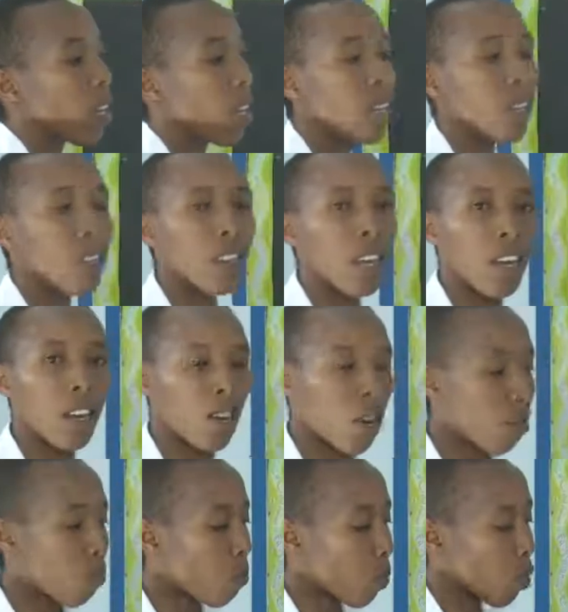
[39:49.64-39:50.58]
Instead
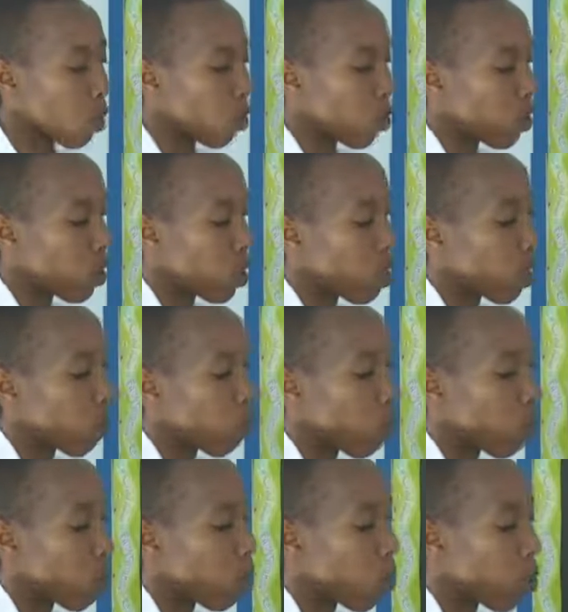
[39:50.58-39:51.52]
of producing
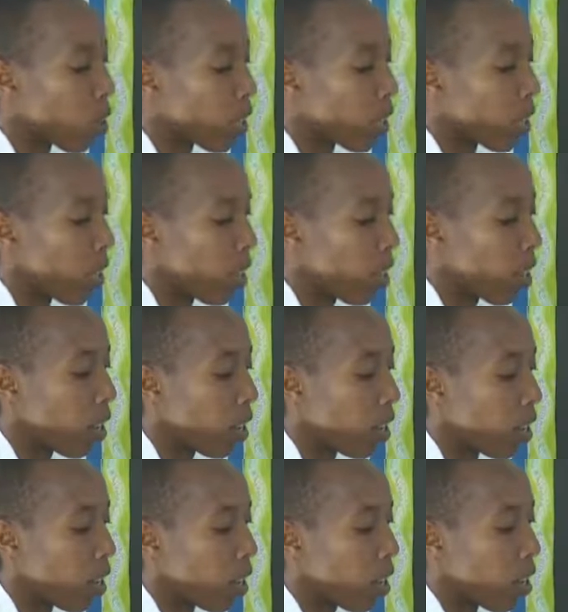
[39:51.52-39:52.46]
water,
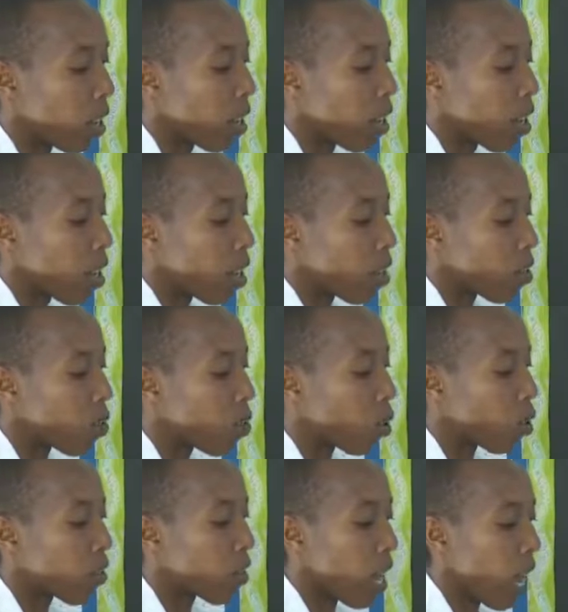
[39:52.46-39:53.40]

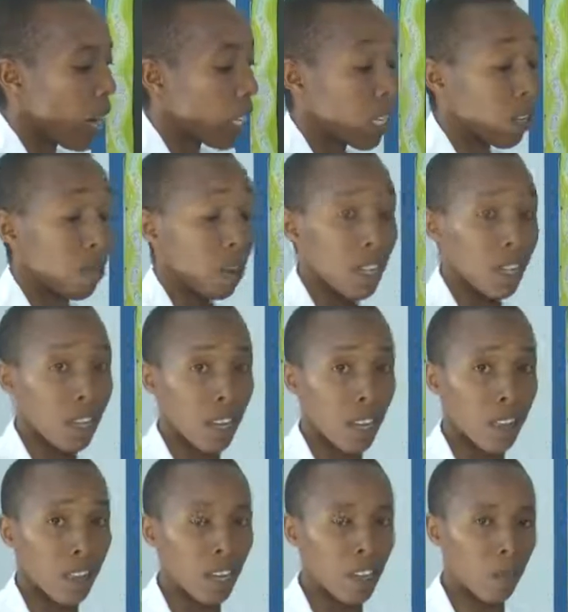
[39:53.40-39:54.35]
those actively
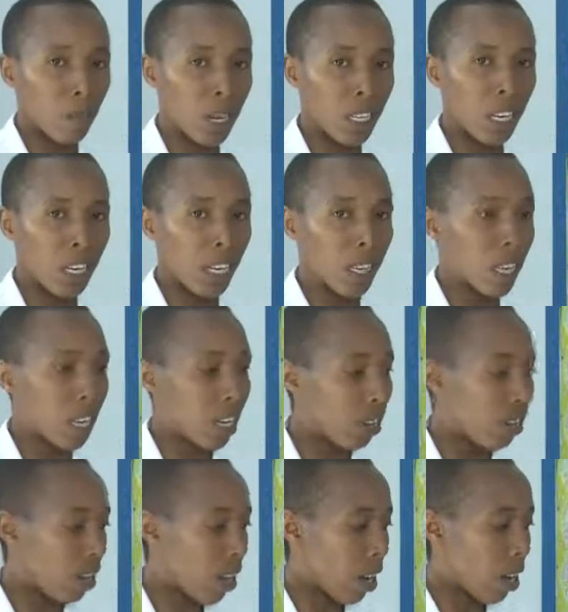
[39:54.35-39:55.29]
cells, especially the
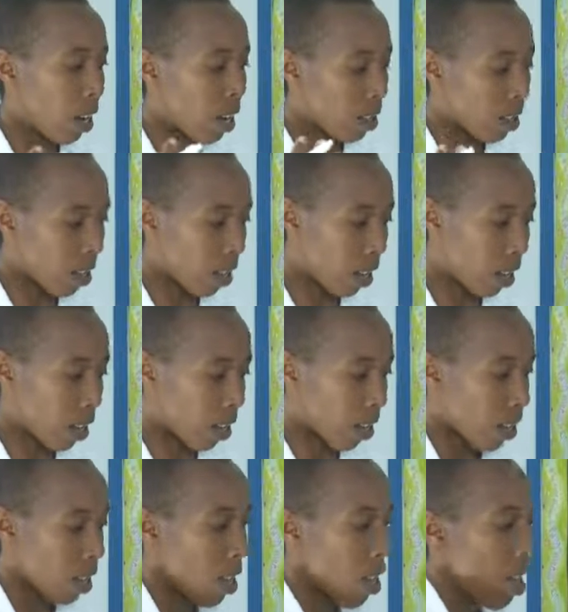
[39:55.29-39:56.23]
liver
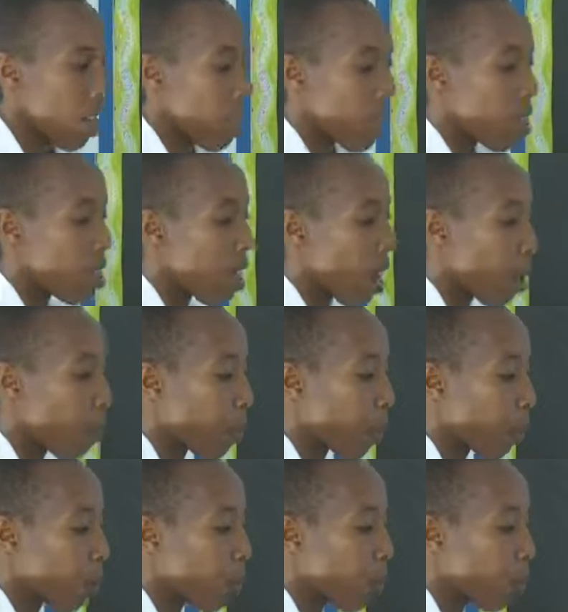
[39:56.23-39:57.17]
cells, they
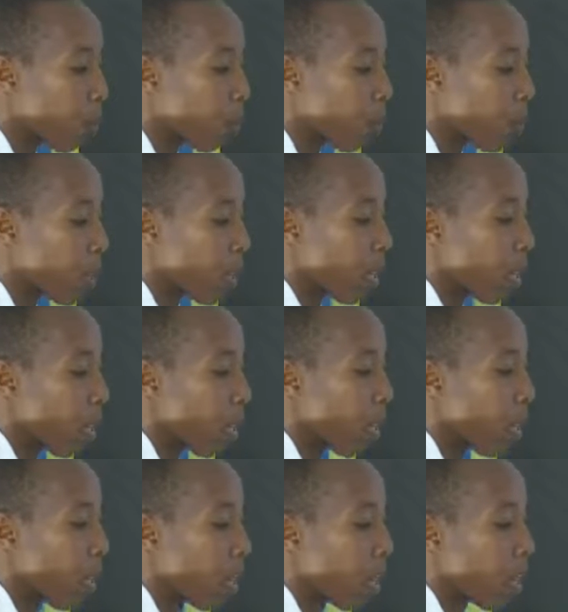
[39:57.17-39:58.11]
produce
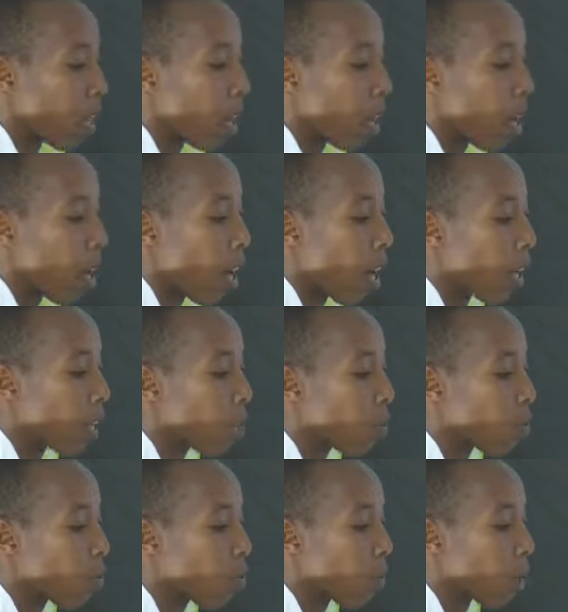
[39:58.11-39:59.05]

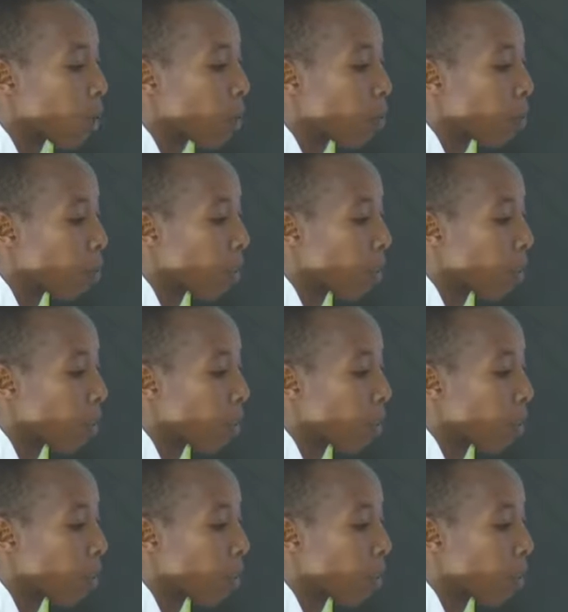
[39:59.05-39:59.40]
hydrogen